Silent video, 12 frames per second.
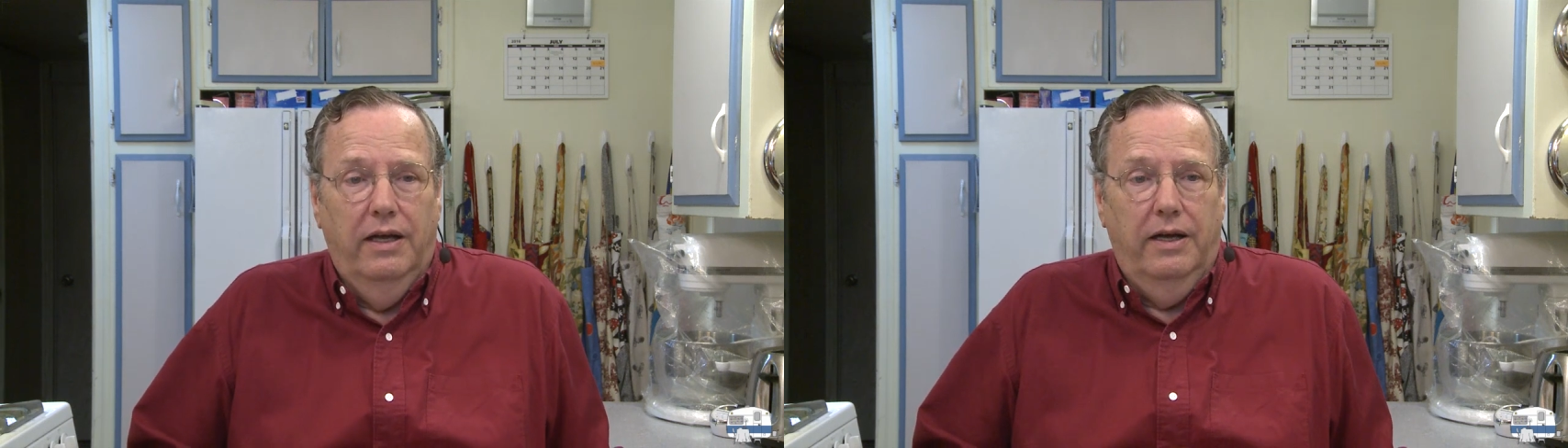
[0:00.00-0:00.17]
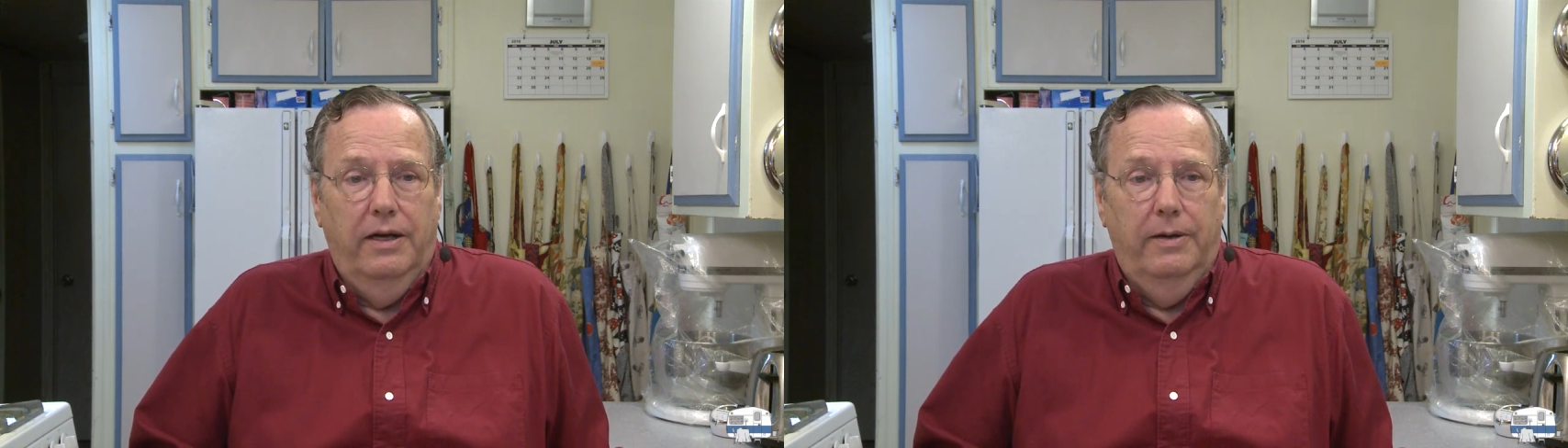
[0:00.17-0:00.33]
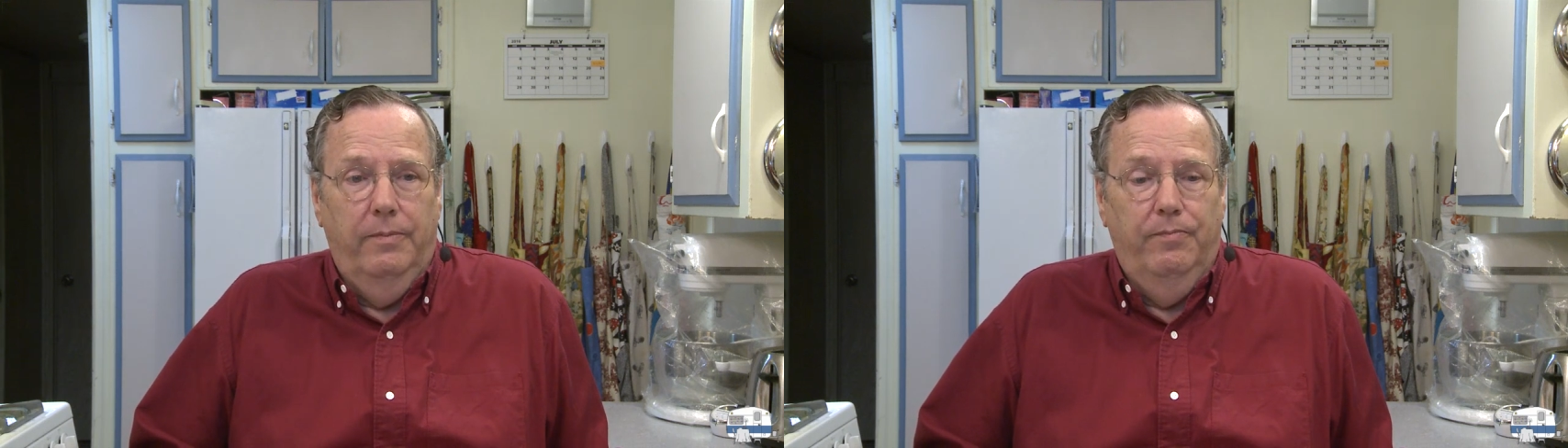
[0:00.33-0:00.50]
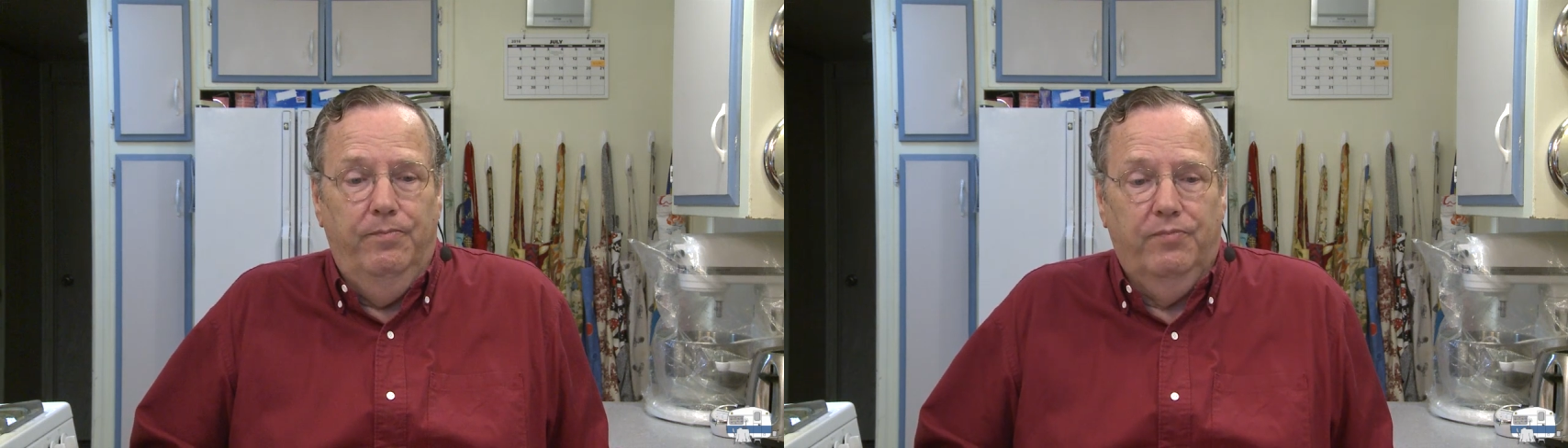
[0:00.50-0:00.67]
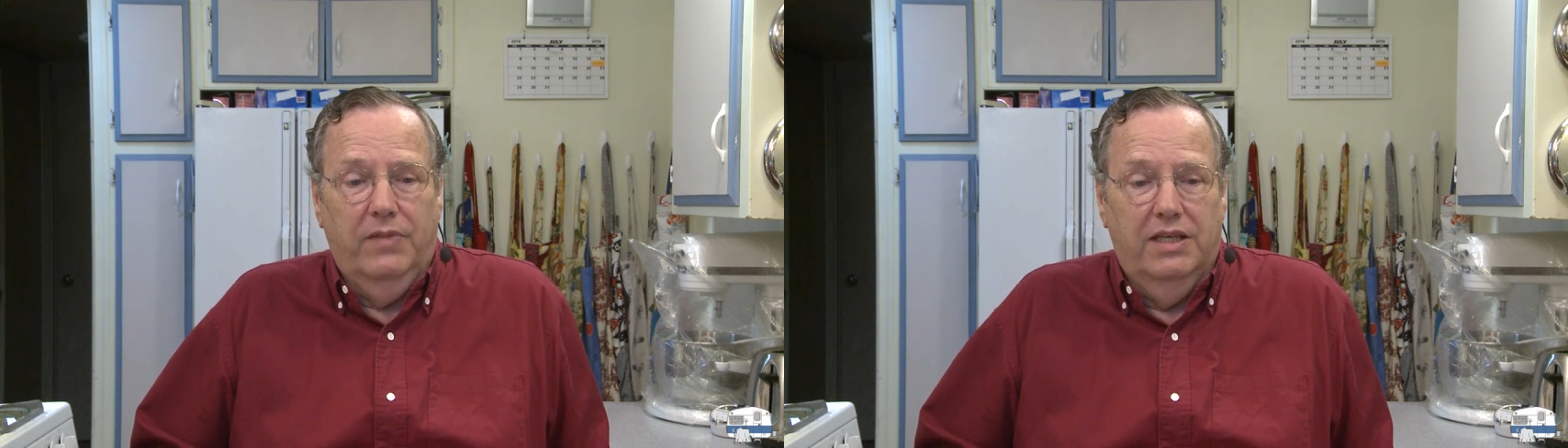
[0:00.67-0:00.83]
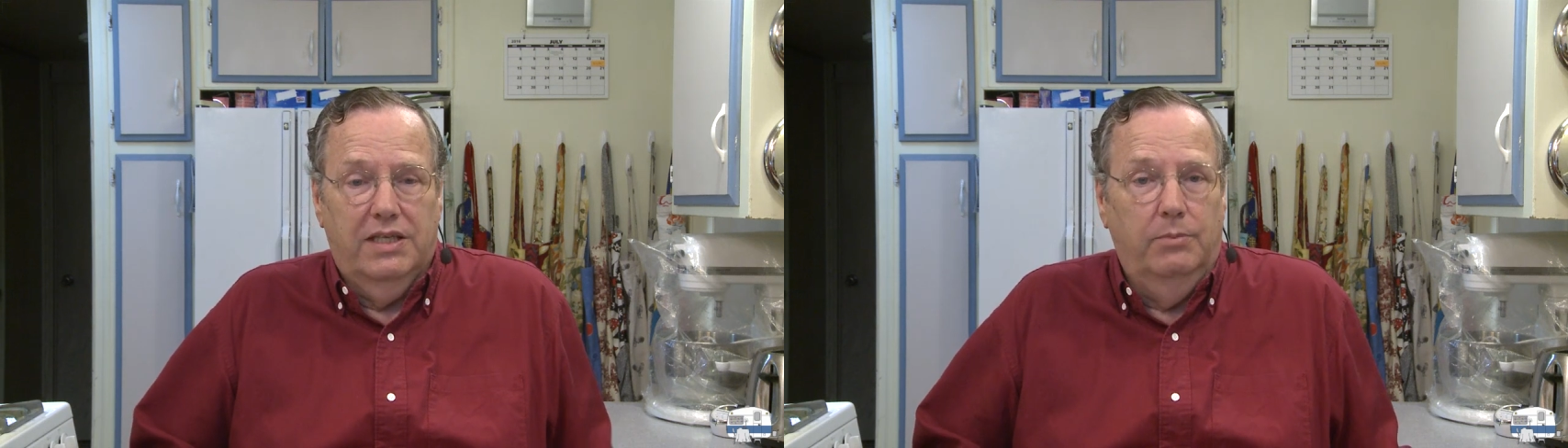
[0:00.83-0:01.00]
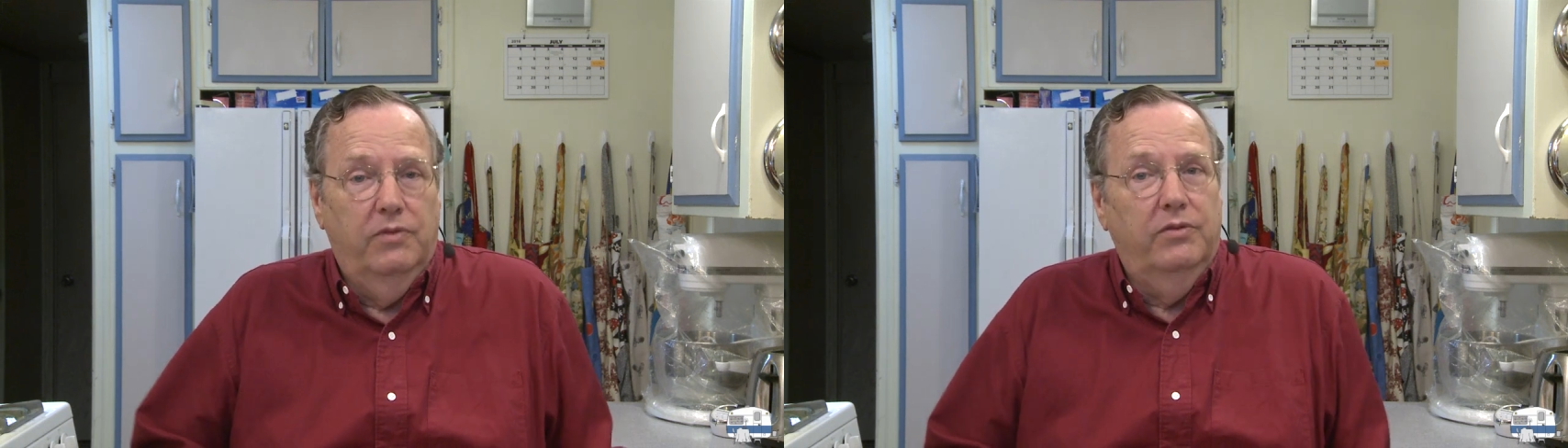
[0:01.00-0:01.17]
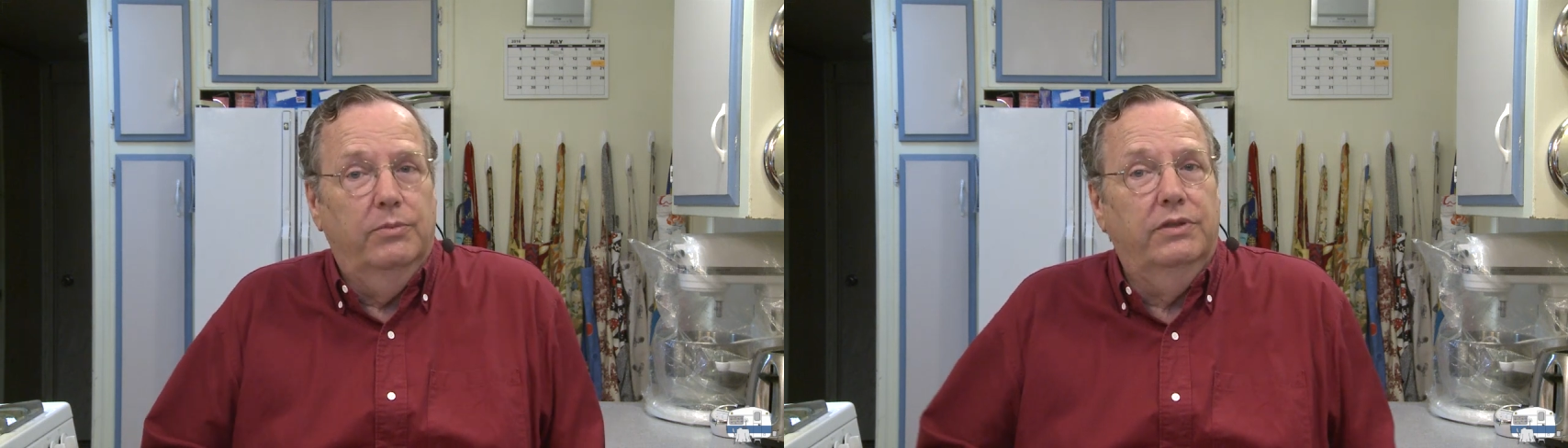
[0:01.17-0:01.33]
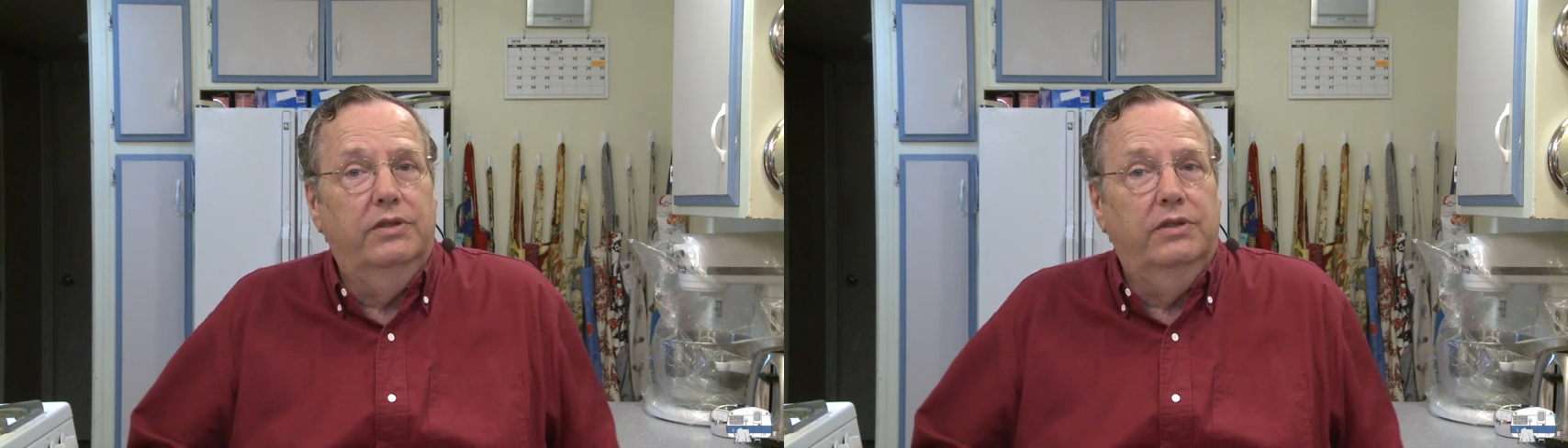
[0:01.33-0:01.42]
Some of them are